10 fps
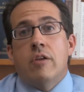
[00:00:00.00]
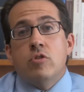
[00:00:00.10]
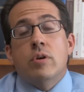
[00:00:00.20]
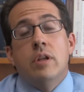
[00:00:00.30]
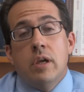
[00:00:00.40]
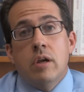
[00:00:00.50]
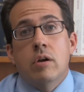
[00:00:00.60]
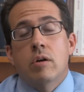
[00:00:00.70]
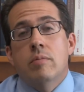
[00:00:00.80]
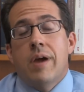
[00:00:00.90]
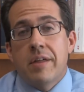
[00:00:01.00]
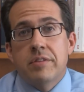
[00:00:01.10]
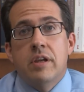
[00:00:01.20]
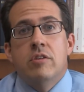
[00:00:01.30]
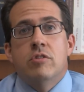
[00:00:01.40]
As you can hear,
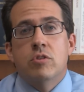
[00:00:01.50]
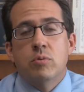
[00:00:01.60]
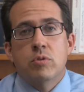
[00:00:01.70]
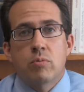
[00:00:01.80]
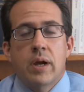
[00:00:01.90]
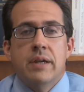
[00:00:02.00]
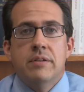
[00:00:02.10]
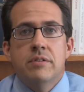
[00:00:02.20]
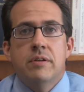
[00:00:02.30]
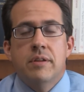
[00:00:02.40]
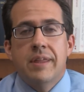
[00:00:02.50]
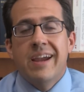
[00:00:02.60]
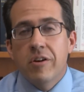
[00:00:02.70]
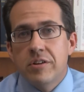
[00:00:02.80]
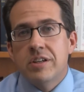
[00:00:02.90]
Athanasius was right. The
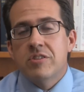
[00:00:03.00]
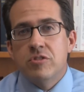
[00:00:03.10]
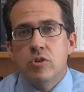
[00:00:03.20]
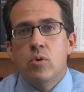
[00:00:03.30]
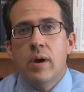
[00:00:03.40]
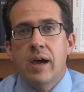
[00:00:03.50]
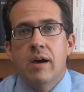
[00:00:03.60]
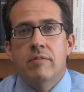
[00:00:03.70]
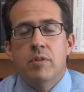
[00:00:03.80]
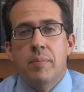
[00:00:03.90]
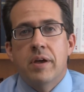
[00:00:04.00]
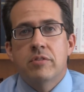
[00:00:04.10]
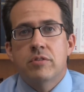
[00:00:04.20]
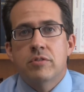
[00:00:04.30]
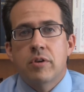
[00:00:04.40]
heretics do have the
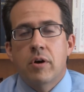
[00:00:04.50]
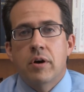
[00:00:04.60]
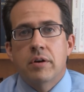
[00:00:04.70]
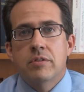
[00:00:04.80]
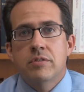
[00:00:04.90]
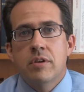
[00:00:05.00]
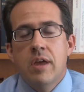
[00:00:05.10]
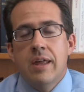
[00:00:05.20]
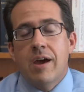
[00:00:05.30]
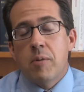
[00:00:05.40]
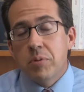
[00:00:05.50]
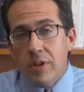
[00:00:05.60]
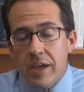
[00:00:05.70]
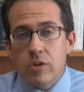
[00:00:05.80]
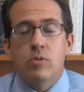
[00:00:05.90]
best songs. Now I
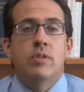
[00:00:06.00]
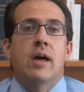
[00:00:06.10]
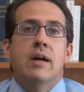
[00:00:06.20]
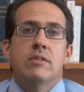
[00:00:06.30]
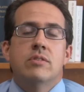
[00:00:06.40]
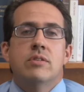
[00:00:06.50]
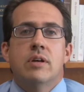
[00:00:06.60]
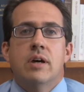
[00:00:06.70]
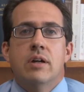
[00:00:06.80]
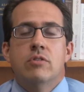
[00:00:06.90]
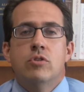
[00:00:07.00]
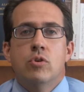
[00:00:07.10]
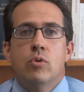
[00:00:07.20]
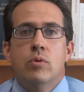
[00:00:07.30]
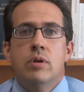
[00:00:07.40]
play you that uh,
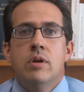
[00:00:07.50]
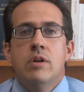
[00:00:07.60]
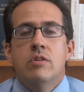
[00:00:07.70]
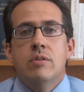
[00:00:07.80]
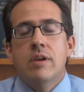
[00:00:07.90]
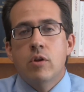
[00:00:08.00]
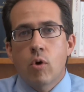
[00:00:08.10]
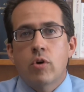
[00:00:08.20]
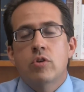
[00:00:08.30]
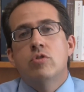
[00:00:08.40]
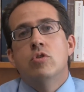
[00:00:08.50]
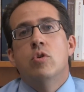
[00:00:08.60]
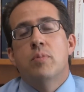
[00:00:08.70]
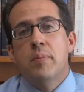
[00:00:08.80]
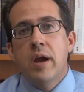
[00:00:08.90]
tune in order
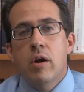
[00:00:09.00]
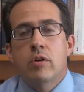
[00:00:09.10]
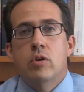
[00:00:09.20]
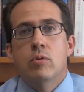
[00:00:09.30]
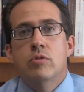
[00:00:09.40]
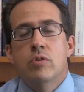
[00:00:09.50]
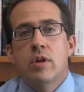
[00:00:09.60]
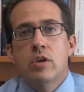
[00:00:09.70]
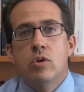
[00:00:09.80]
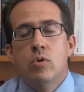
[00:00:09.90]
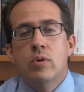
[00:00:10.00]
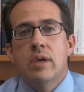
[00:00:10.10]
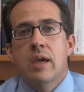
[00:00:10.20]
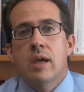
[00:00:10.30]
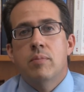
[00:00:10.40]
to prepare you so that you
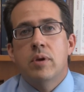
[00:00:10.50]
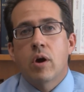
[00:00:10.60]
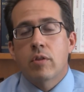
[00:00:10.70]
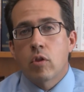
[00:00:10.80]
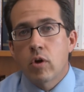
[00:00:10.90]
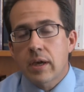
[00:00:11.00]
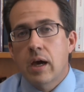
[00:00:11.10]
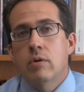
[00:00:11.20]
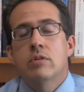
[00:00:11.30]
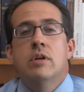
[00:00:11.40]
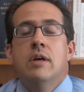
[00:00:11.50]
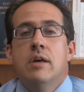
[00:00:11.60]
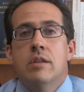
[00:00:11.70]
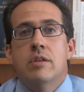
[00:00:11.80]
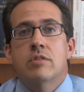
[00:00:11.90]
can be on the lookout
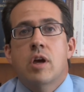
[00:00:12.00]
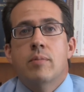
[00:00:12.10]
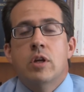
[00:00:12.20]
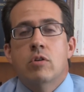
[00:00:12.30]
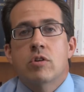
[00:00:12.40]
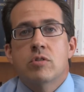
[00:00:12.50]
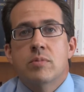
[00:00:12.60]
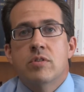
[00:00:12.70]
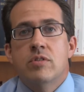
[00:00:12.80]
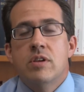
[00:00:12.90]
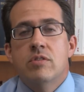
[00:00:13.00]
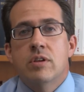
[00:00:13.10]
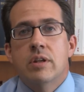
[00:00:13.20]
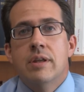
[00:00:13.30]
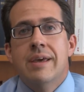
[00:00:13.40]
this coming Christmas season